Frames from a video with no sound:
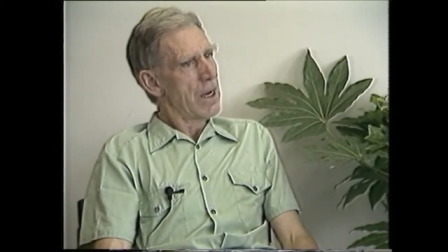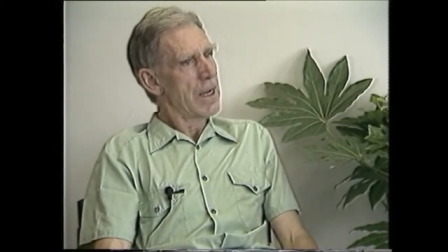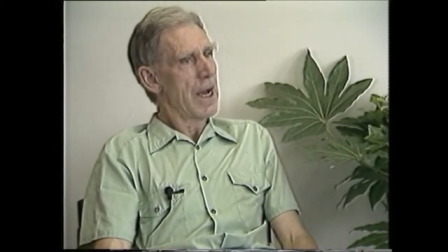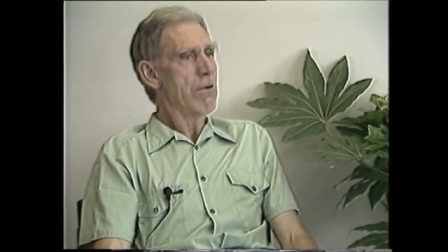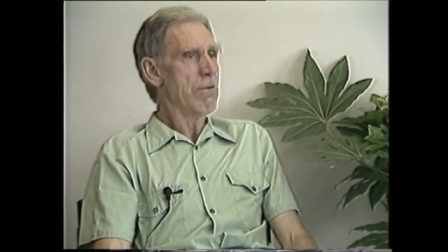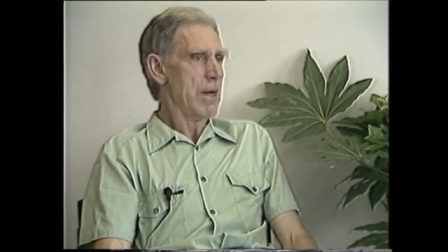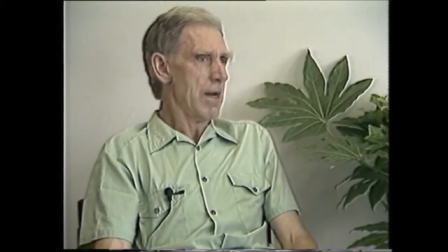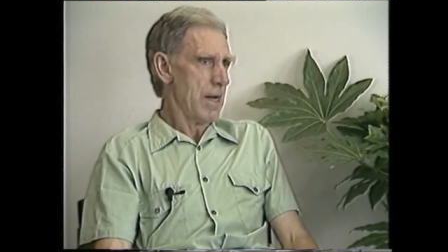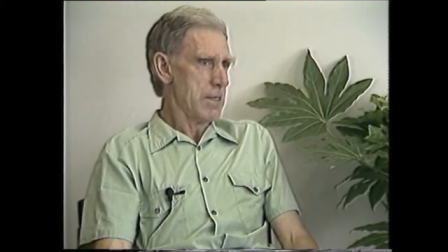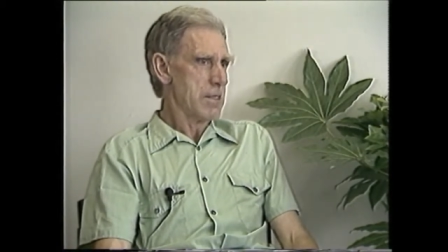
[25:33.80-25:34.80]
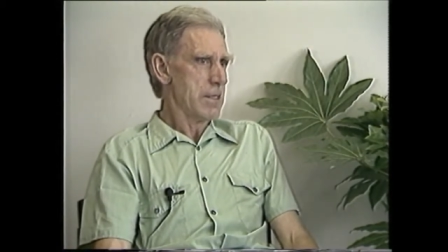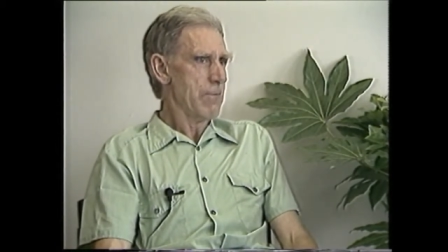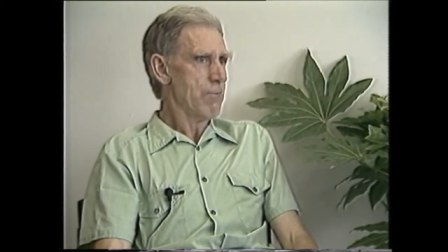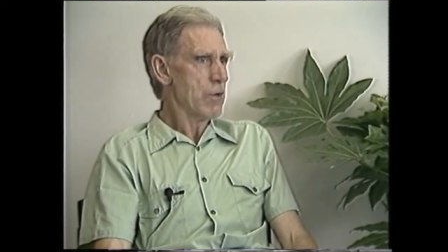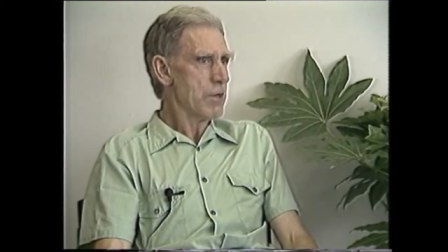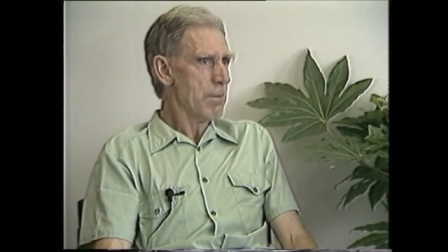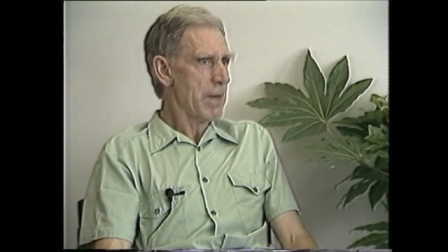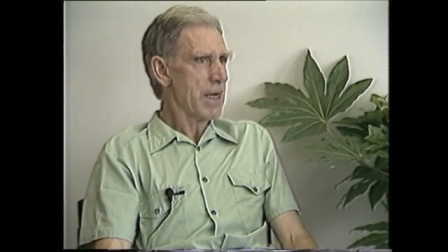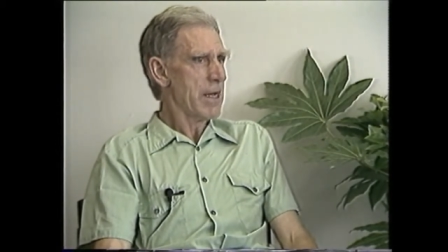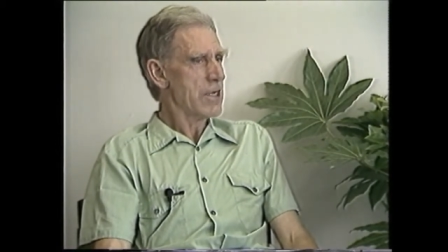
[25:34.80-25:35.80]
And I realized that if we're going to
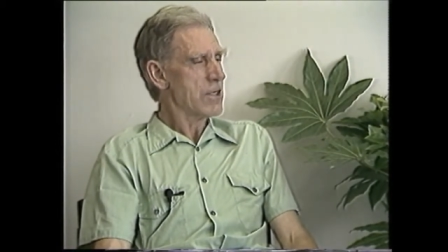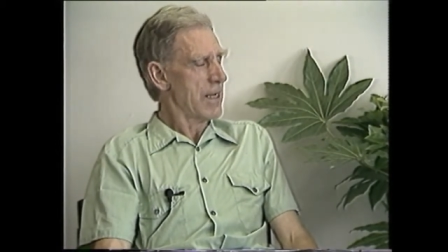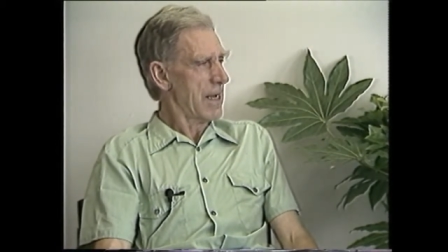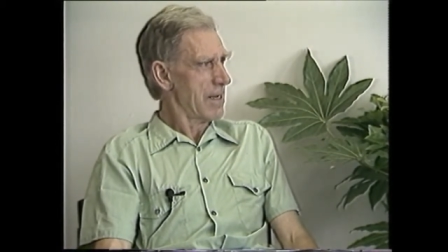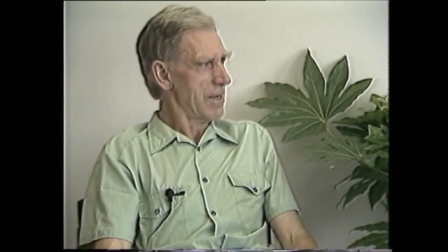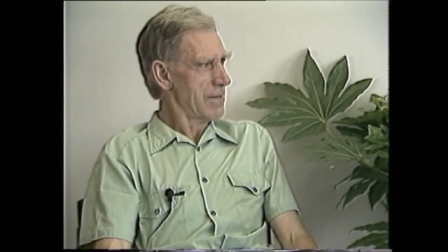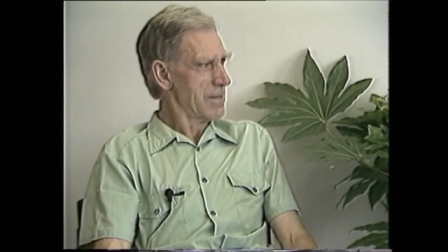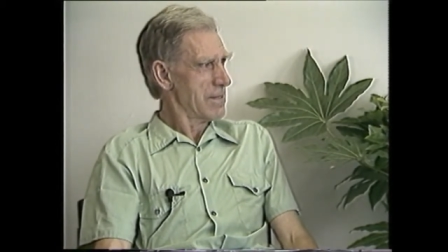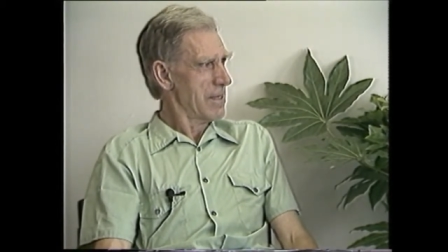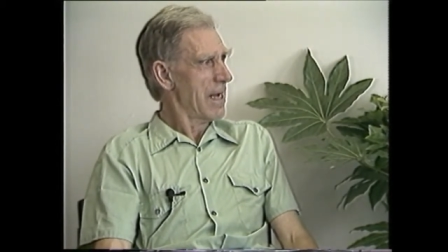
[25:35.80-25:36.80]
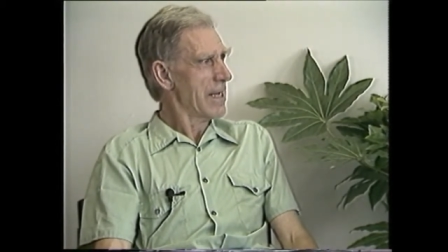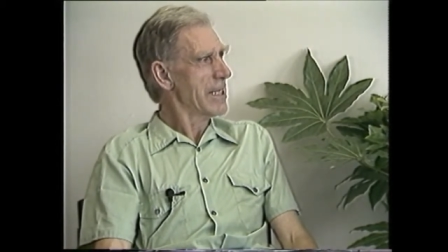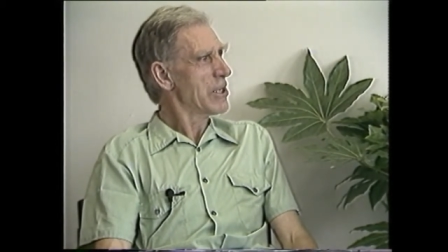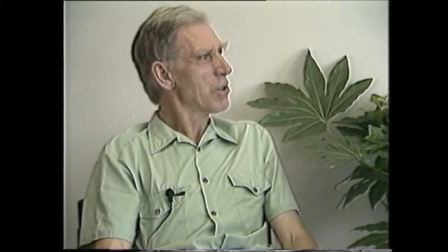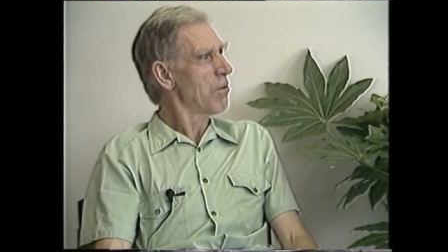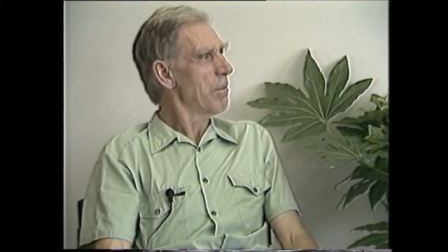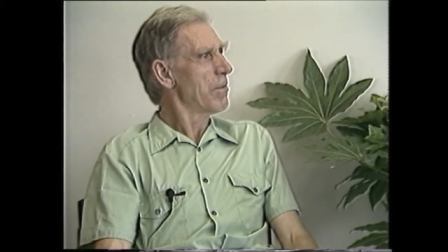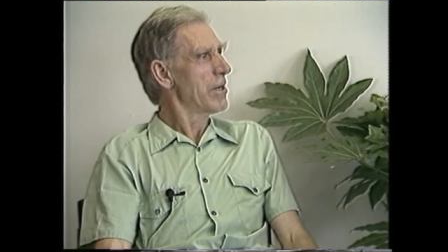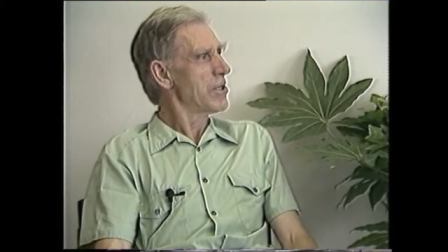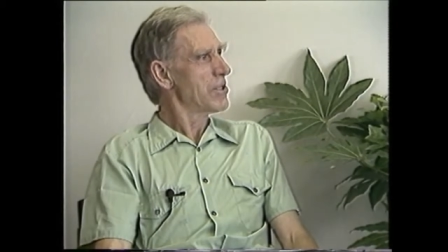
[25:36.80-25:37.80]
make a national atlas, I need the
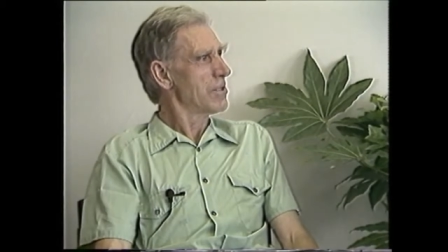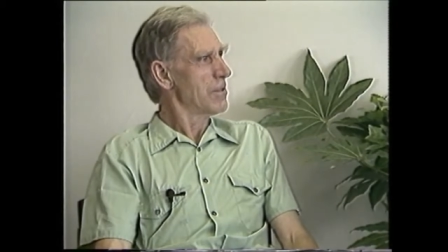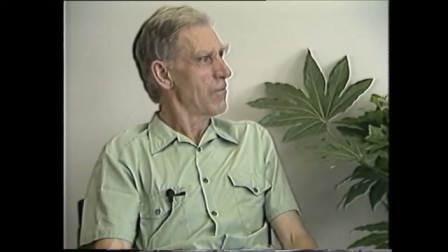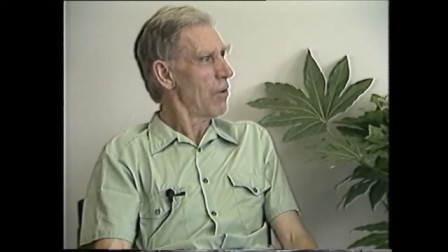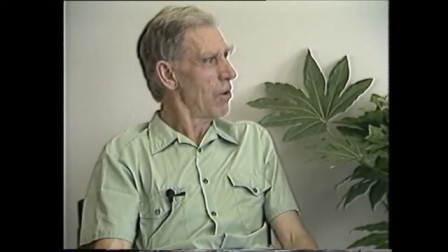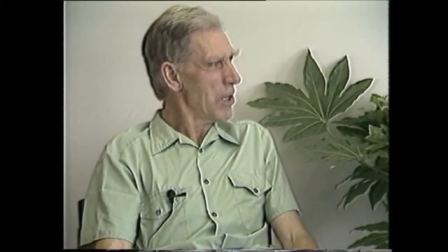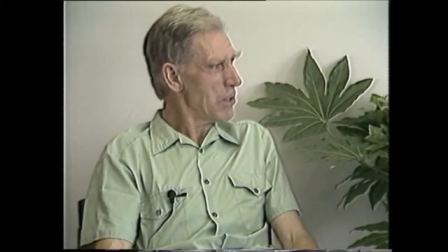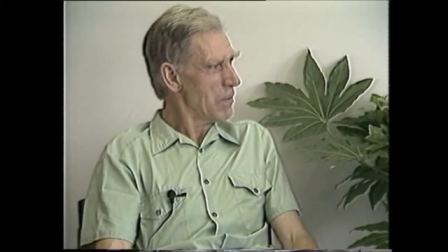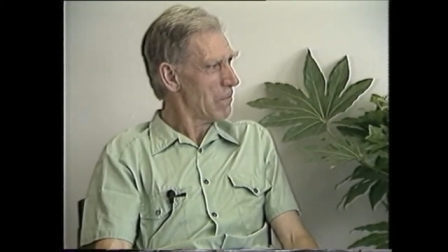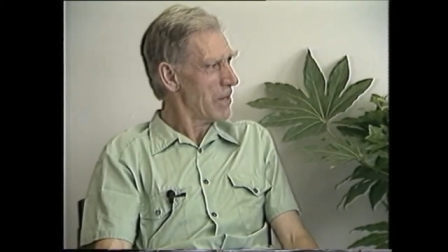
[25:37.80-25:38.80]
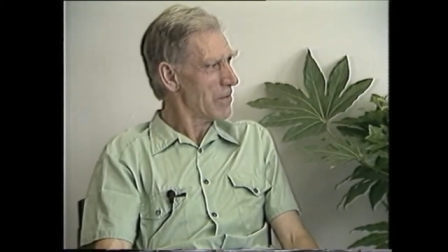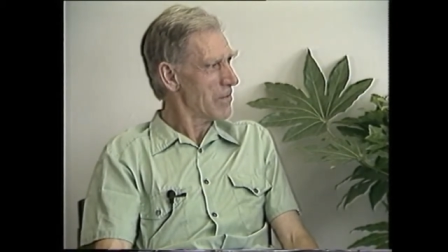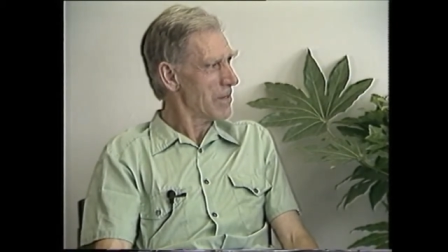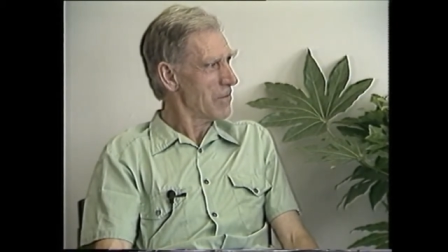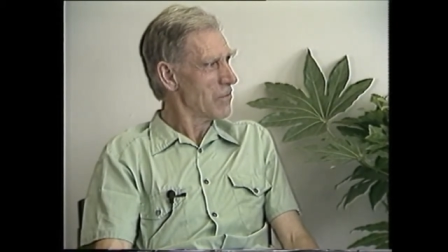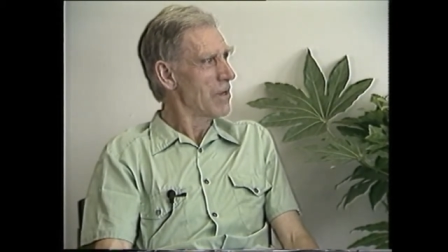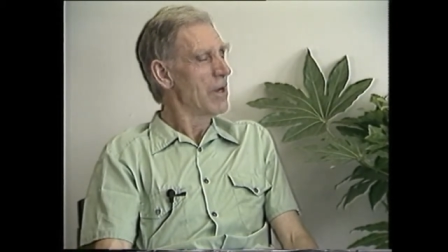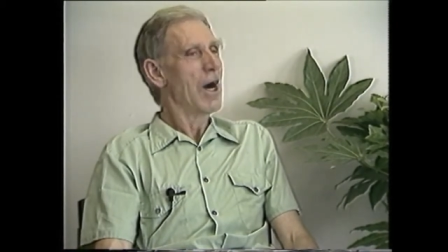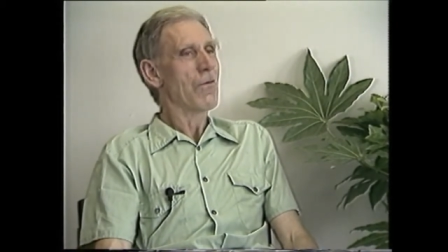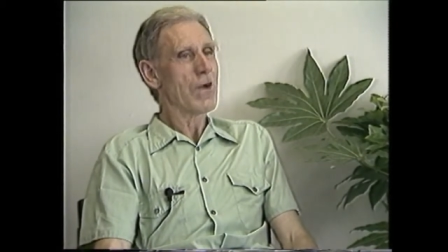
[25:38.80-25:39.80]
cooperation, all the universities, yes.